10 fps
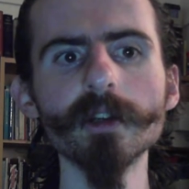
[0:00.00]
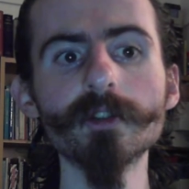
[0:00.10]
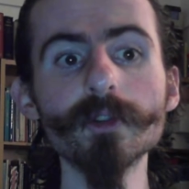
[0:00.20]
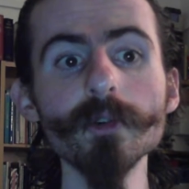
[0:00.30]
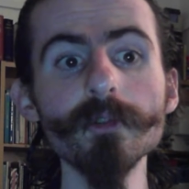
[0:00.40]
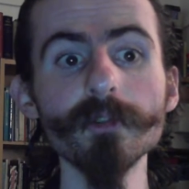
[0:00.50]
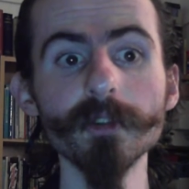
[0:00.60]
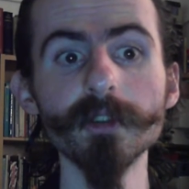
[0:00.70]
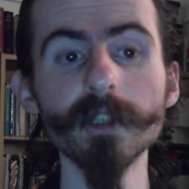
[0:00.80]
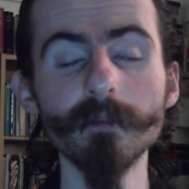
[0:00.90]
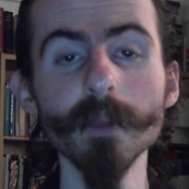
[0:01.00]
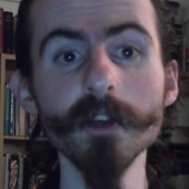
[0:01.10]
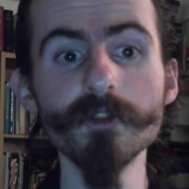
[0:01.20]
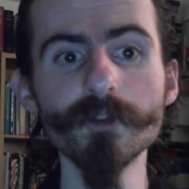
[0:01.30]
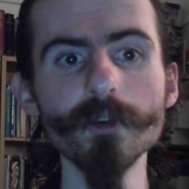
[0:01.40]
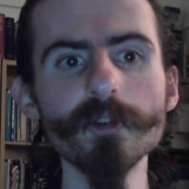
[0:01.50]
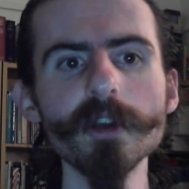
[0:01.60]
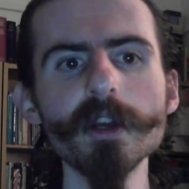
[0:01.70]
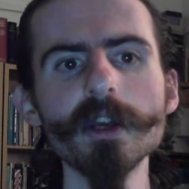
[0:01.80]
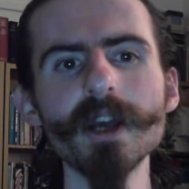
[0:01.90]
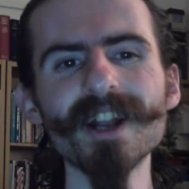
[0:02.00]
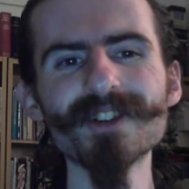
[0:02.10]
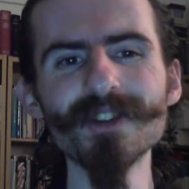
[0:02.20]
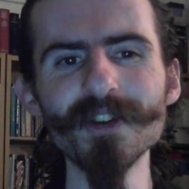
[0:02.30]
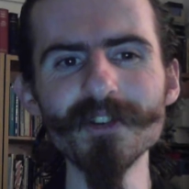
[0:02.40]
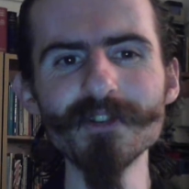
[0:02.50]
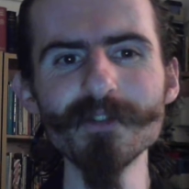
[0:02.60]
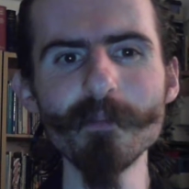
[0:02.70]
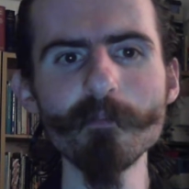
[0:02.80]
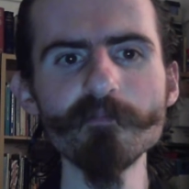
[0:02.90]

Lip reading: in truth, indeed is truth, actually is.